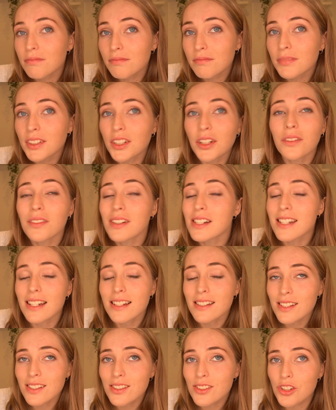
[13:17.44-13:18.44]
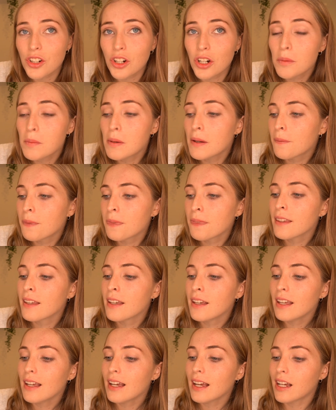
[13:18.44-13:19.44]
you know, it does its job.
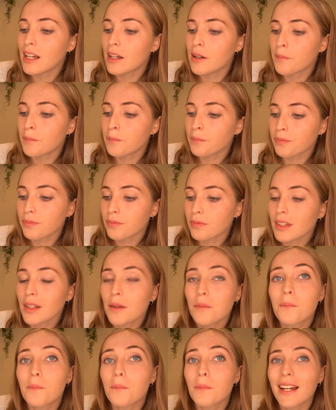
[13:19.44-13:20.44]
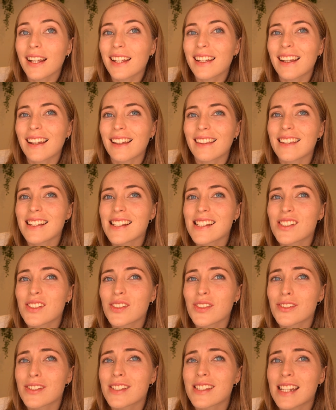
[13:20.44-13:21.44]
But yeah, these
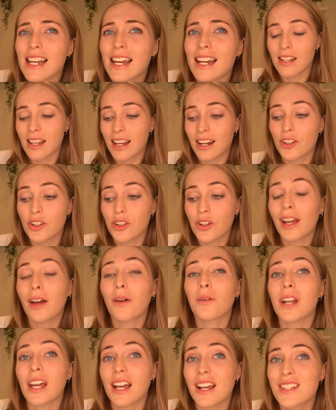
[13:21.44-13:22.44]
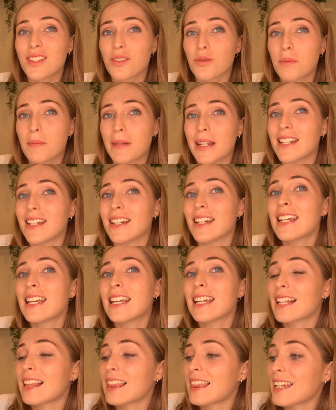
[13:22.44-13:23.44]
do stain. I don't know how nice it would be to
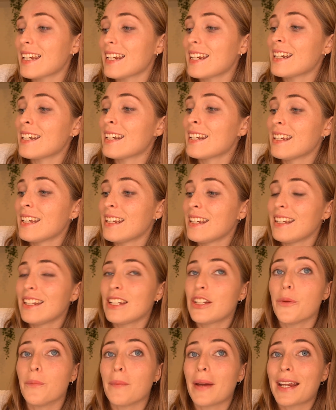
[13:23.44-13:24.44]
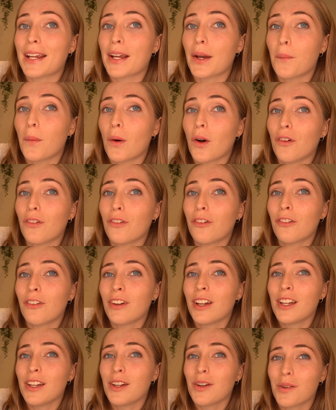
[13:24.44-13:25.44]
clean your makeup off
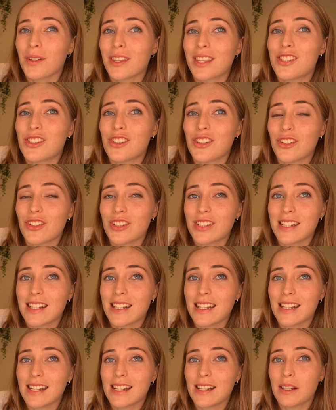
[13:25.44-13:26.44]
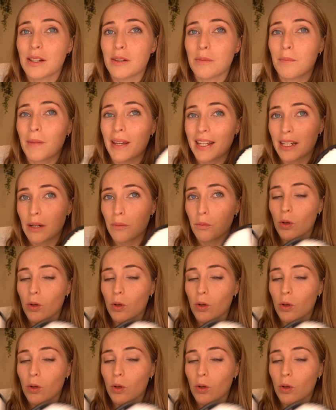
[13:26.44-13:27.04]
with a dirty makeup